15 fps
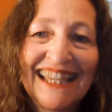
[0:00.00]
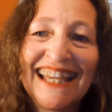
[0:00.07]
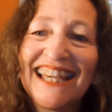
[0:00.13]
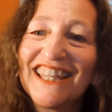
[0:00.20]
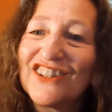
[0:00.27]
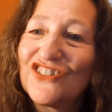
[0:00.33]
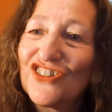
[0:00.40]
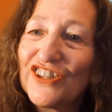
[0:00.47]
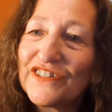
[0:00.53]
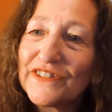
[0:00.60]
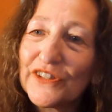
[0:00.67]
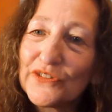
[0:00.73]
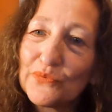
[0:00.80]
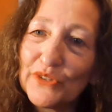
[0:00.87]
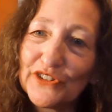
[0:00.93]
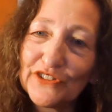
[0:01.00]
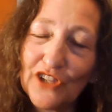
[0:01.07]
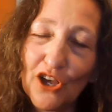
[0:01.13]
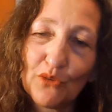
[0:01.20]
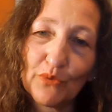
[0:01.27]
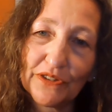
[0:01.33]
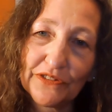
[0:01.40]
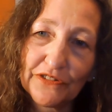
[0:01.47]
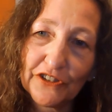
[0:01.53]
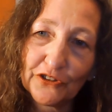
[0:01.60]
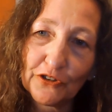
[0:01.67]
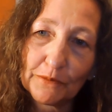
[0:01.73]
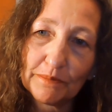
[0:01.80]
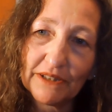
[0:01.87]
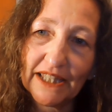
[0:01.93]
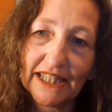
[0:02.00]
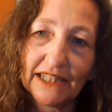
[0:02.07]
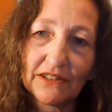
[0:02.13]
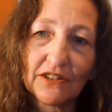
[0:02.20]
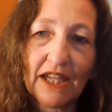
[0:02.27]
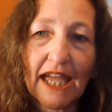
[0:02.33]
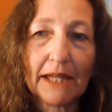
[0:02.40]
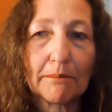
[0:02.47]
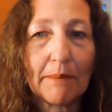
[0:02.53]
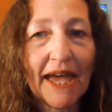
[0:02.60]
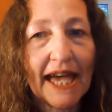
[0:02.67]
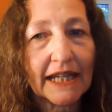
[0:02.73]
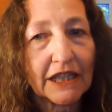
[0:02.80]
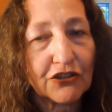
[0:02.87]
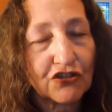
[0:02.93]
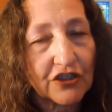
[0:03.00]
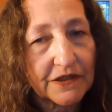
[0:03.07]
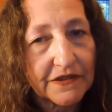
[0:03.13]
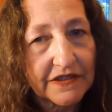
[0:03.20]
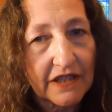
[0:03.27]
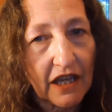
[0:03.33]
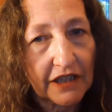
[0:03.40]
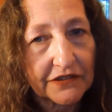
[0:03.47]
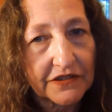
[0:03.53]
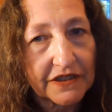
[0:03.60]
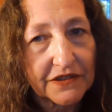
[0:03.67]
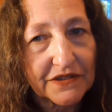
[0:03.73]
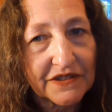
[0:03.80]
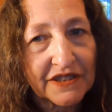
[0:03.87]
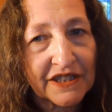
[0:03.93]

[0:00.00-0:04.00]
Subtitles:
Just as we saw with dinner plate and packaging sizes,